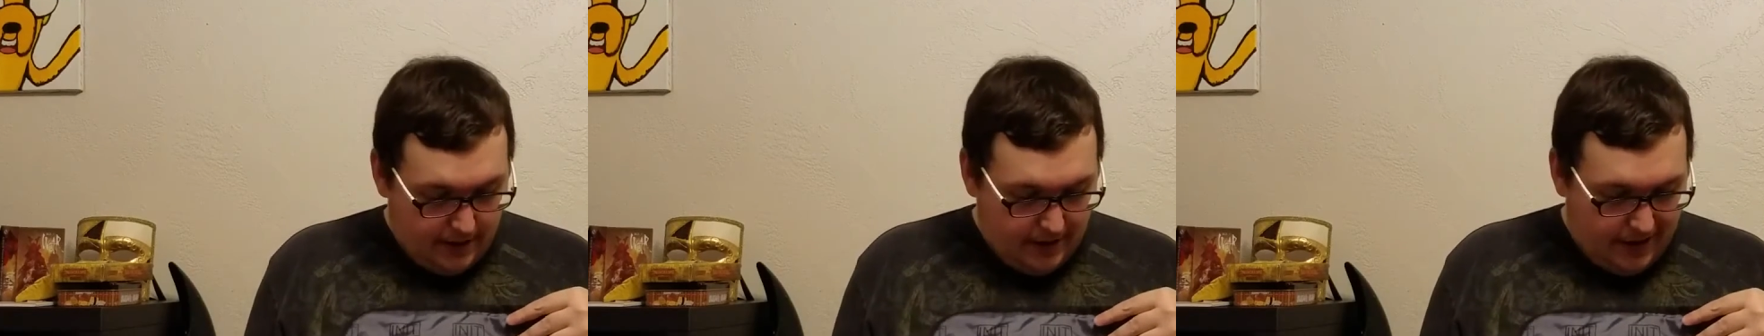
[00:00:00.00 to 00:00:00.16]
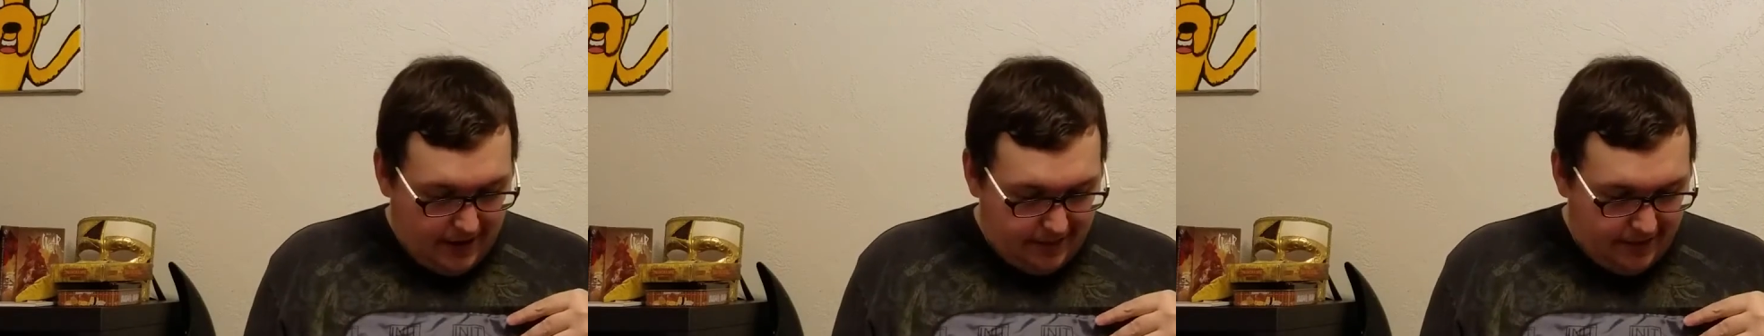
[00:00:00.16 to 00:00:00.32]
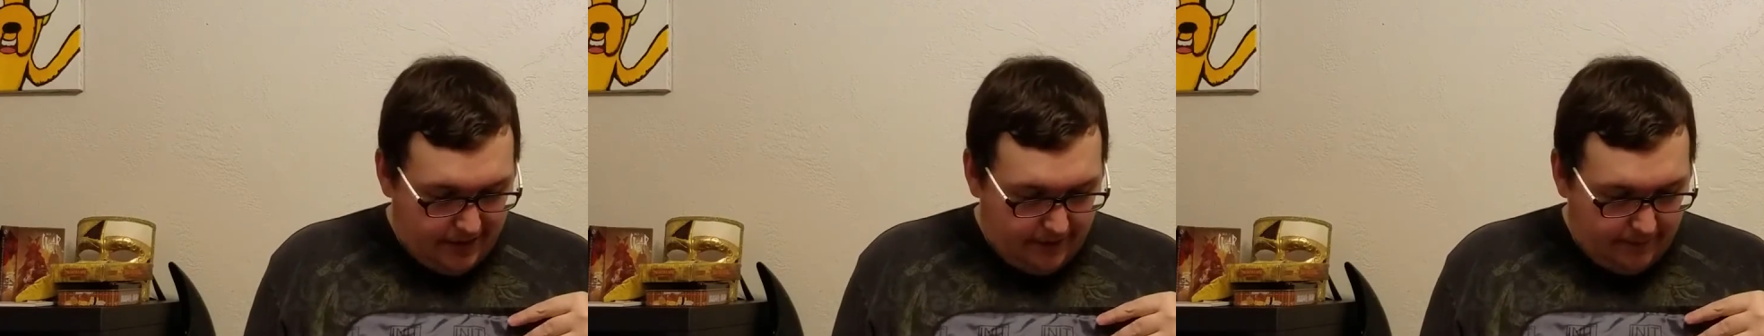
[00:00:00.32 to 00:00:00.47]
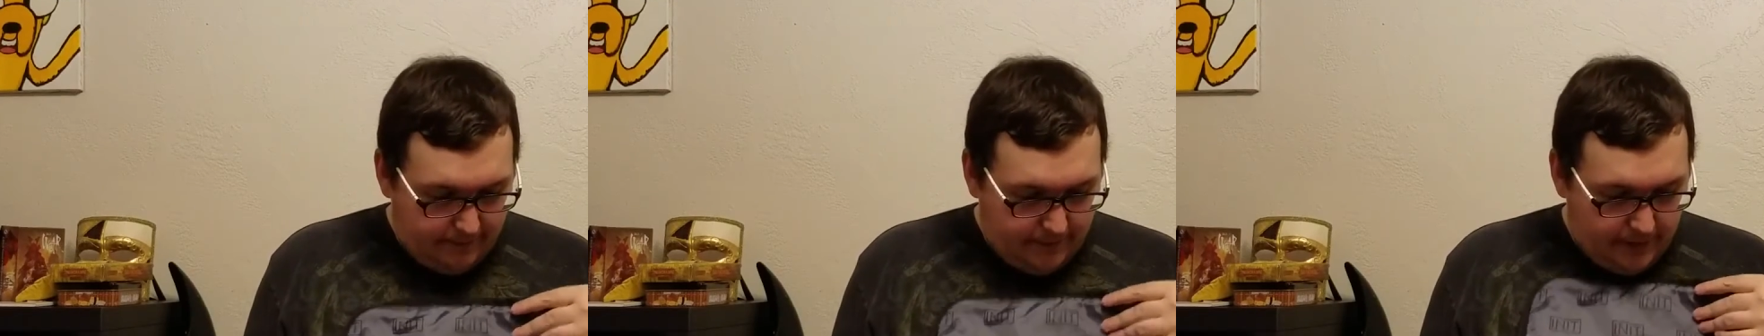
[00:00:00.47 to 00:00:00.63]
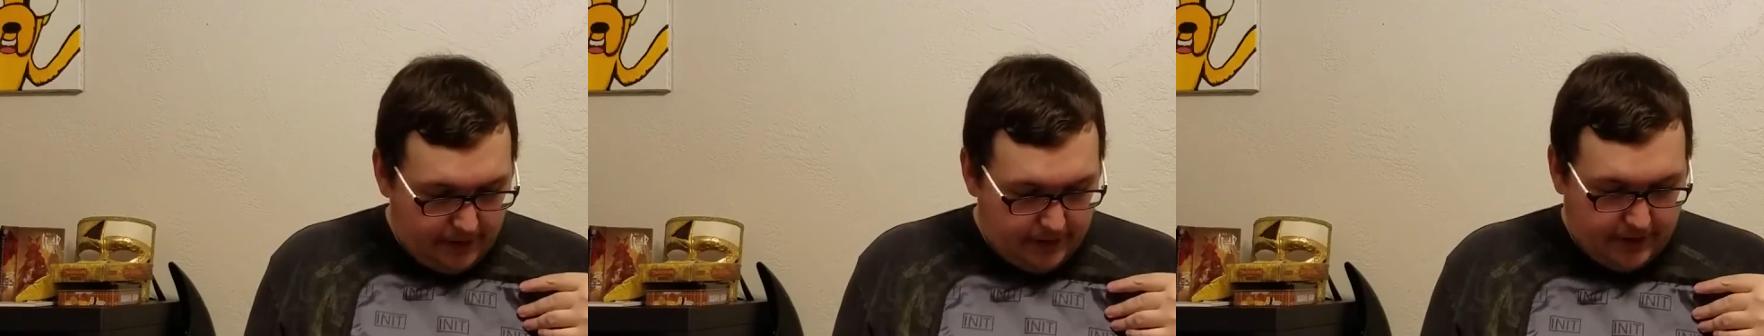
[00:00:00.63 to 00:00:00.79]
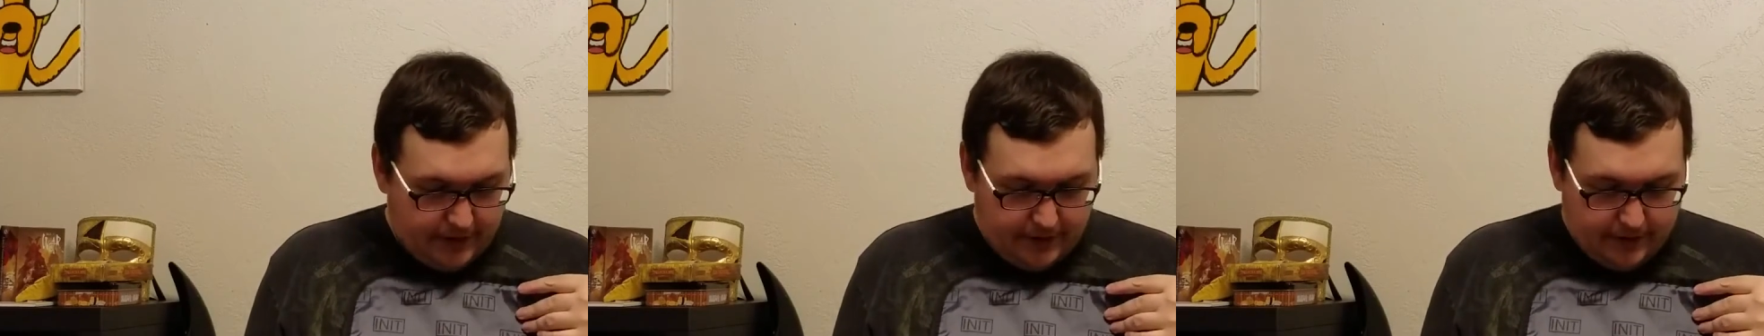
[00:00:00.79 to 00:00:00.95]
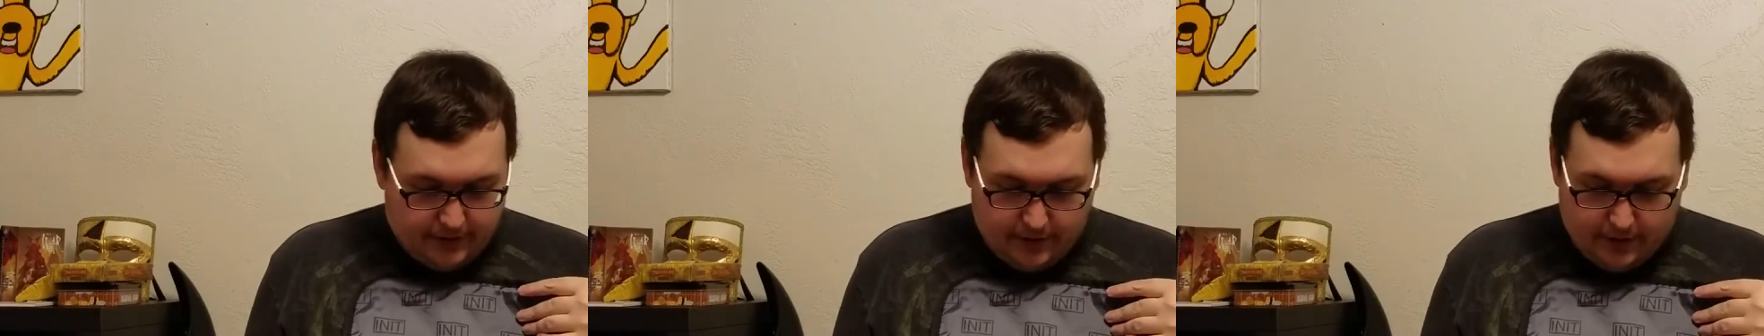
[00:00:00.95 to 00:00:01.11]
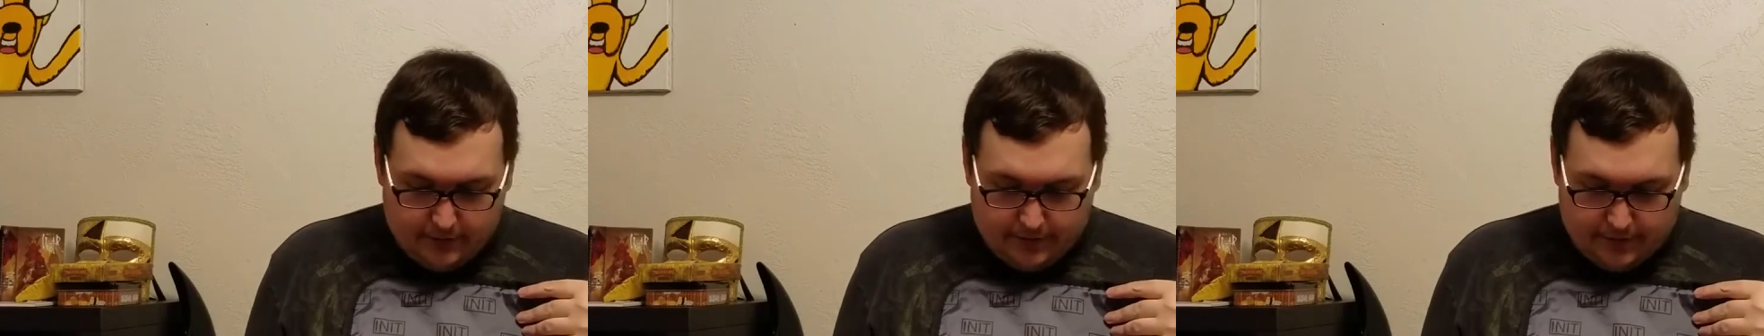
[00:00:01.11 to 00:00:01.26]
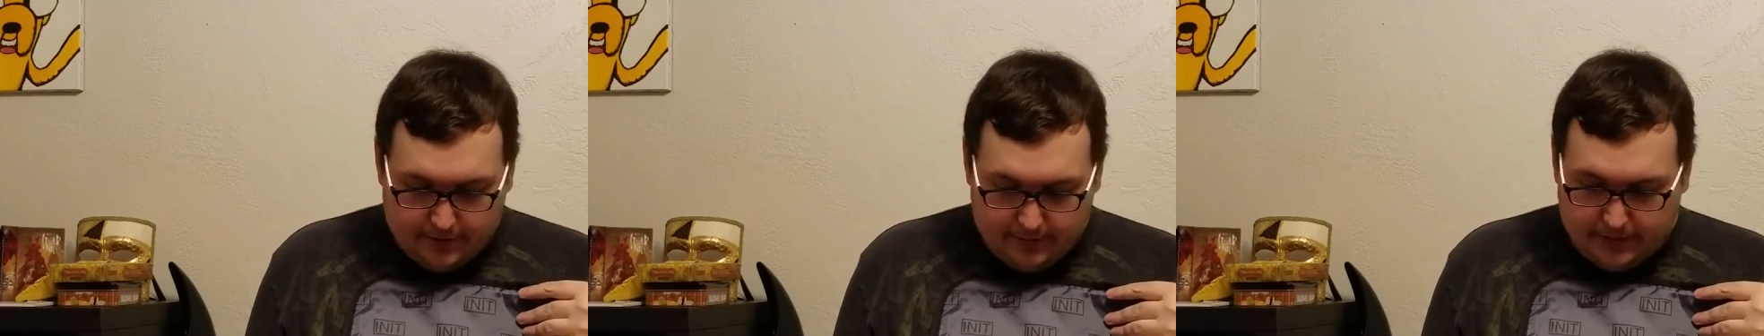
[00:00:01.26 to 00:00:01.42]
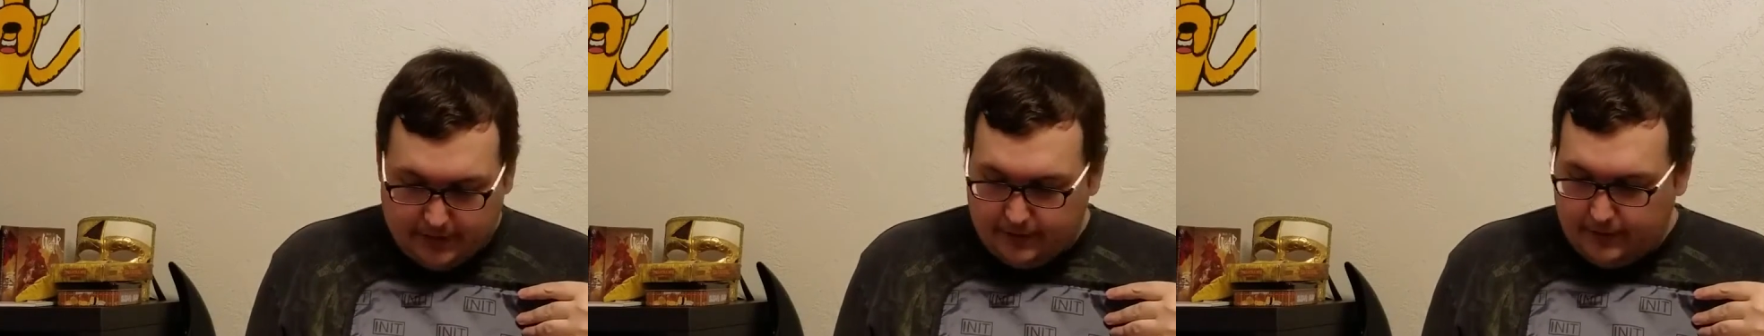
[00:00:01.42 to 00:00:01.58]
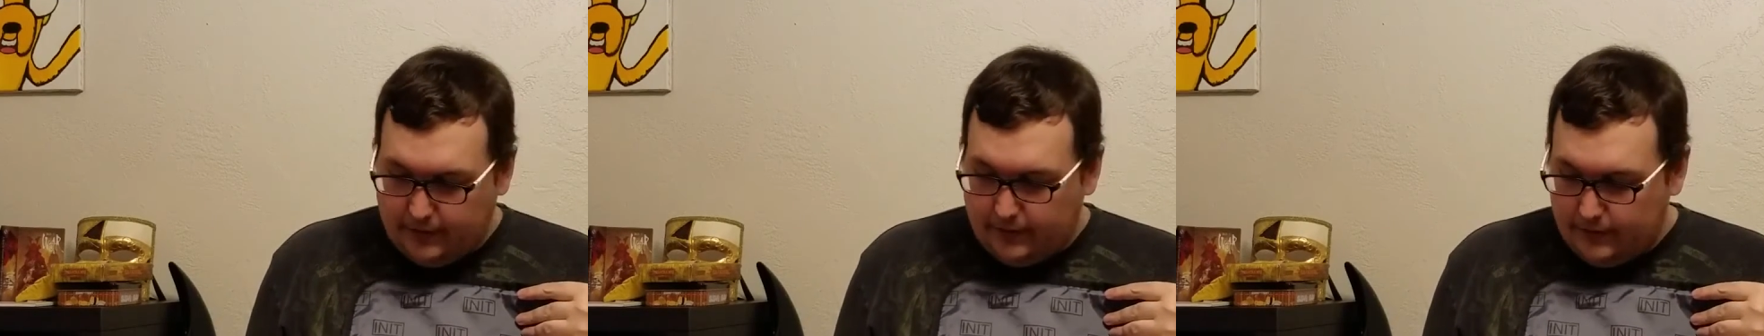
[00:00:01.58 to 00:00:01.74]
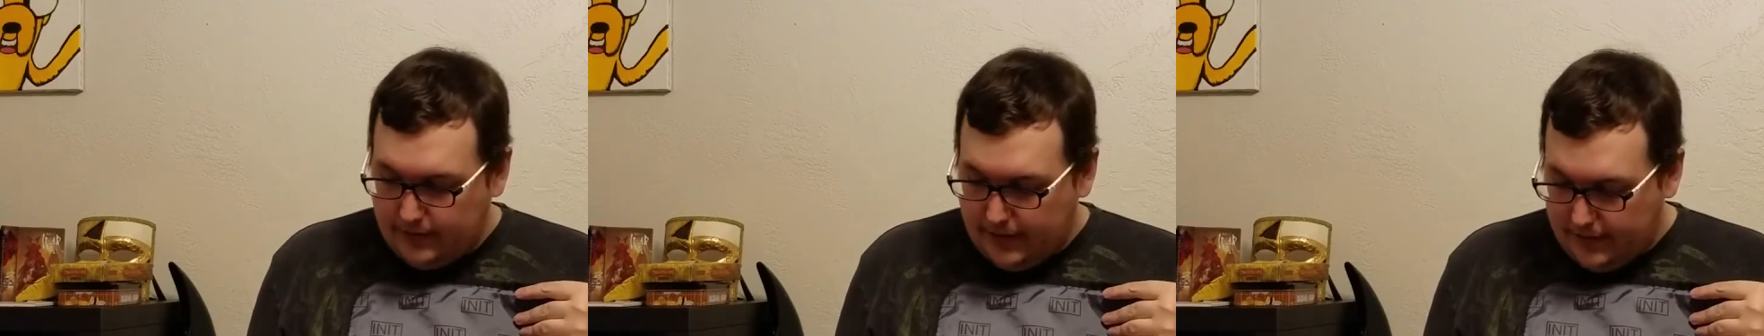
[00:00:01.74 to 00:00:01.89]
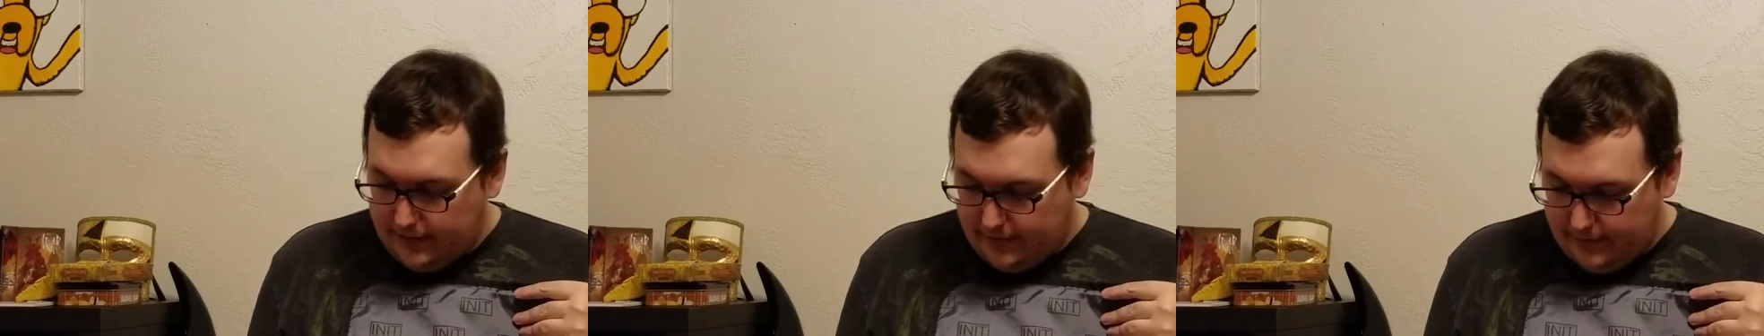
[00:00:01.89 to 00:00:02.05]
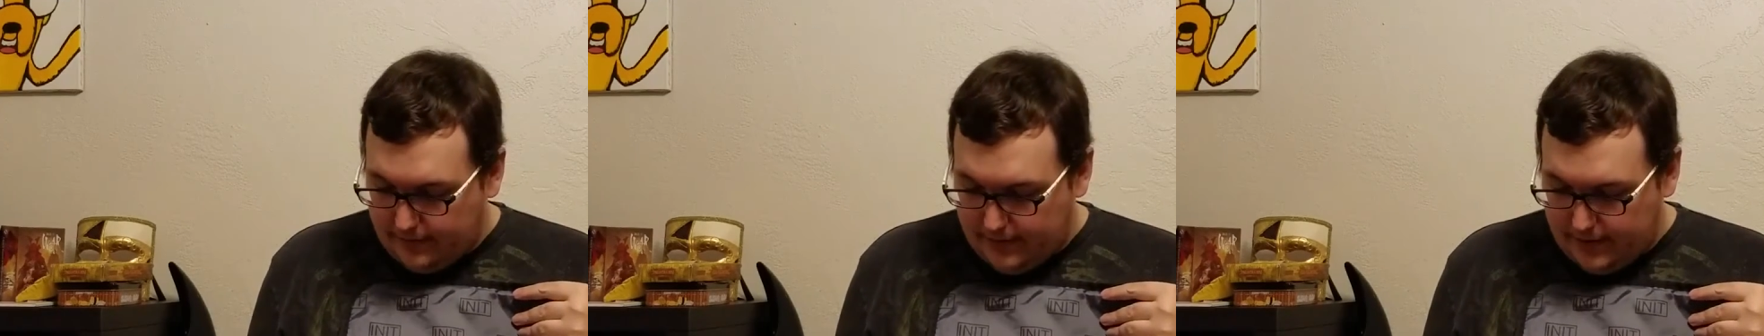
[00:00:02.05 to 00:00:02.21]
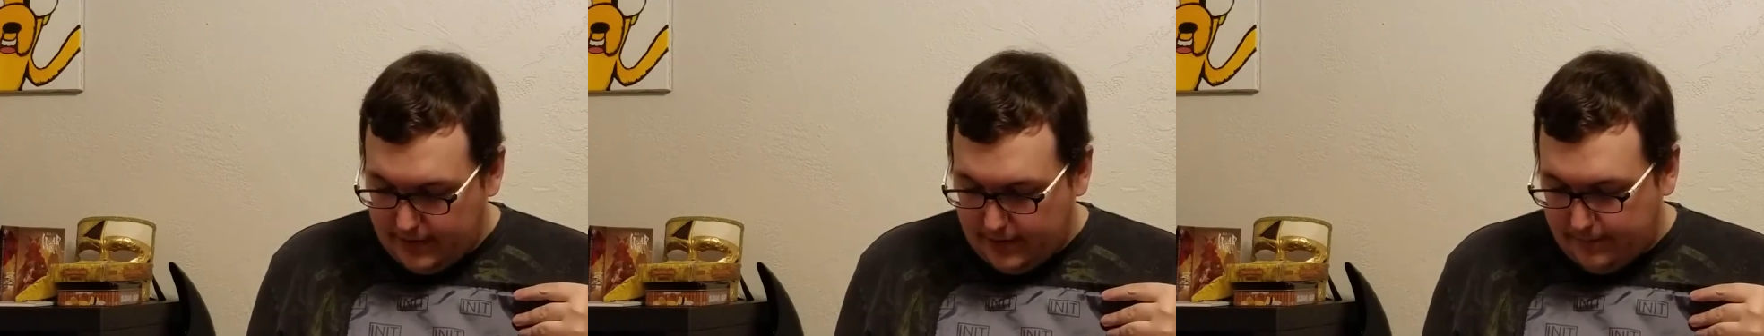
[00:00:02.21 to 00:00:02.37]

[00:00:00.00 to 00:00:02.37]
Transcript: I feel like they could go with something a little less